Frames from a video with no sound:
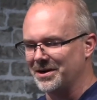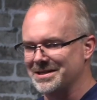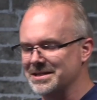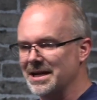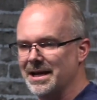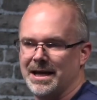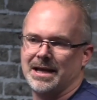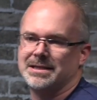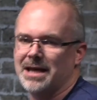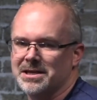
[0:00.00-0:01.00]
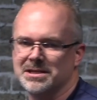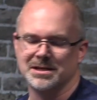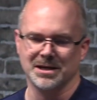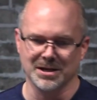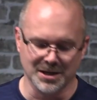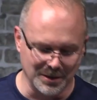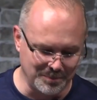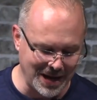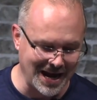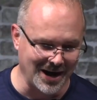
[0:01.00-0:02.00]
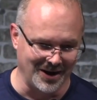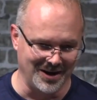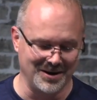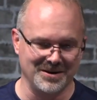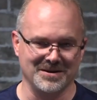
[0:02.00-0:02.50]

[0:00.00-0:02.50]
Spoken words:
It doesn't compare.